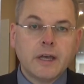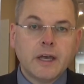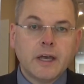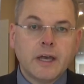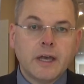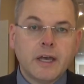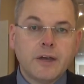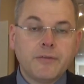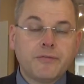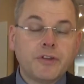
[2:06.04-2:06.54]

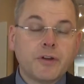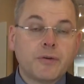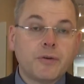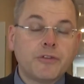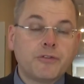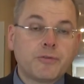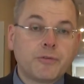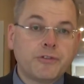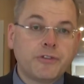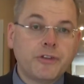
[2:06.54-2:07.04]
If there
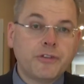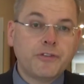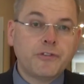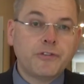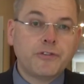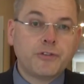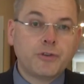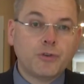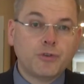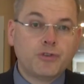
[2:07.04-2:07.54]
is
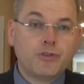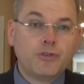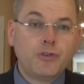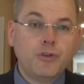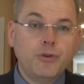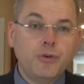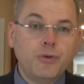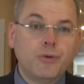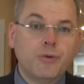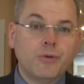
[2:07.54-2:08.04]
resistance to
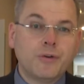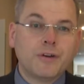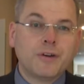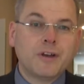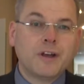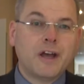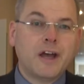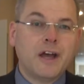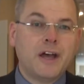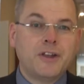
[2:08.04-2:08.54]
2
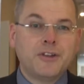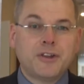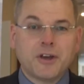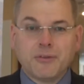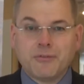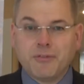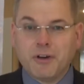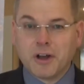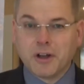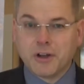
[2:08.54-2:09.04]

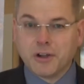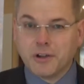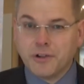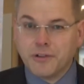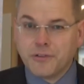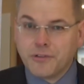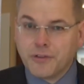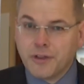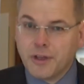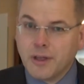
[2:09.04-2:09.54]

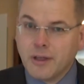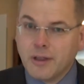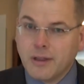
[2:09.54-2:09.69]
antifungals,